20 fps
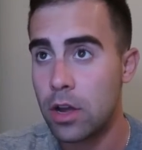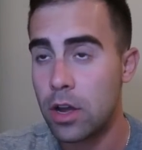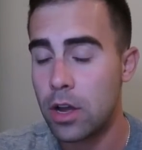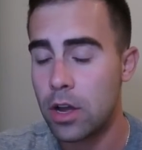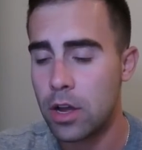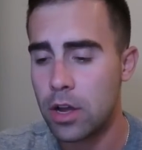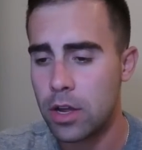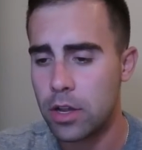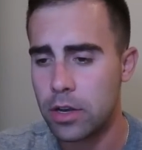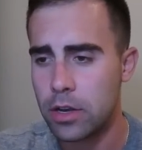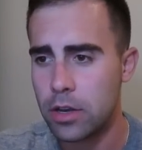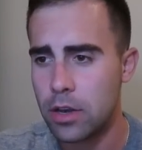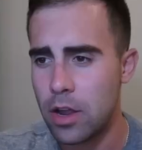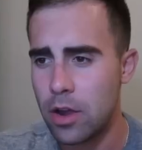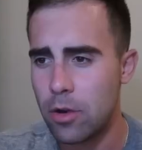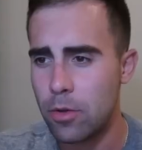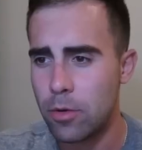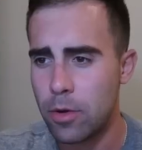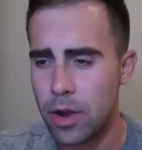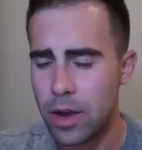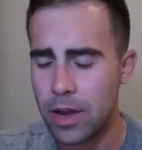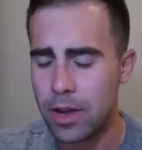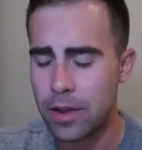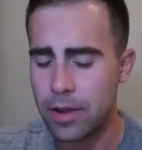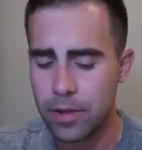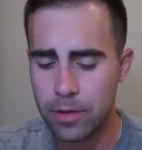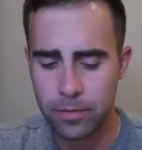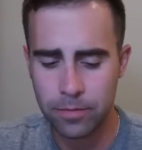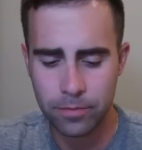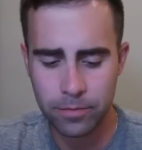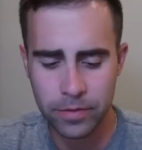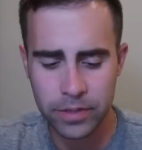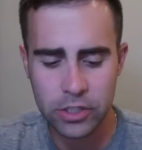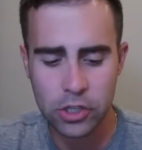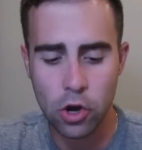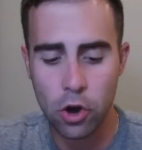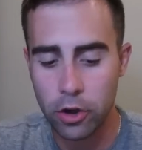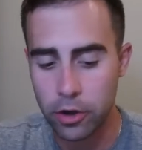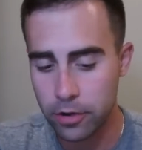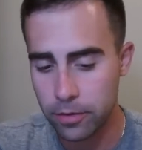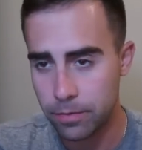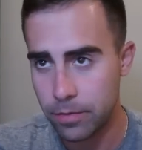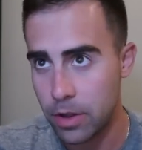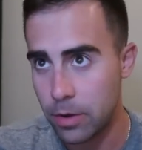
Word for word: Uh, no, uh, Vince Carter.